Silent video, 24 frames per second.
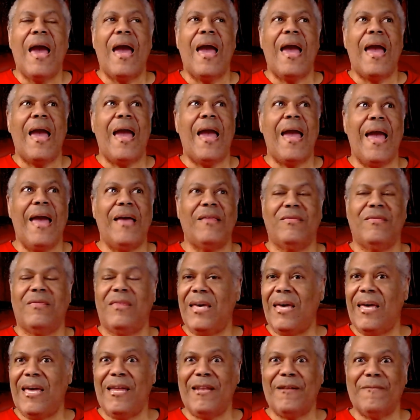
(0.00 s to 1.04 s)
And
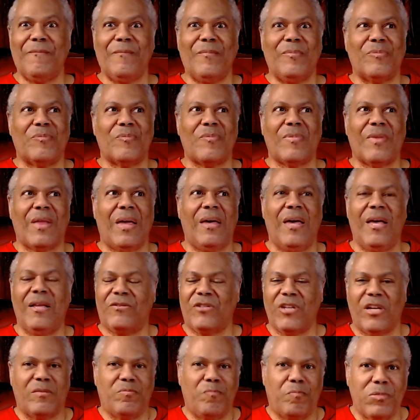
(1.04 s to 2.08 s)
then it
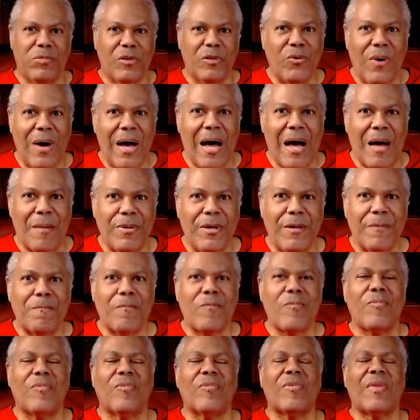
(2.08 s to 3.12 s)
just blew up.
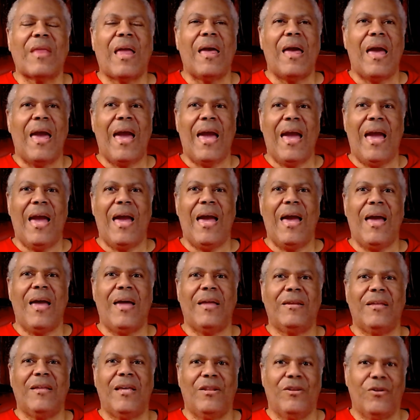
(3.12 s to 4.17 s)
And
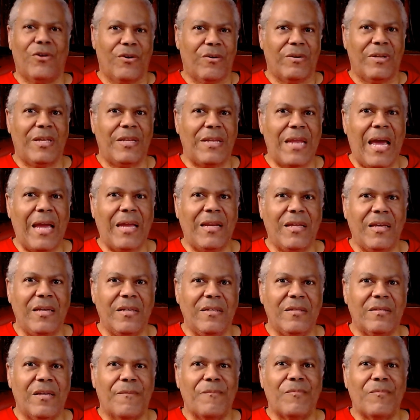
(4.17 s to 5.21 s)
in the early
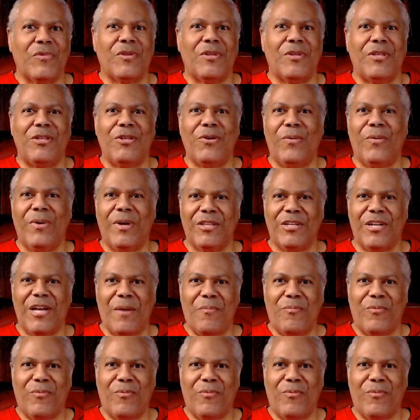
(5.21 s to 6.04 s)
90s, you ended up with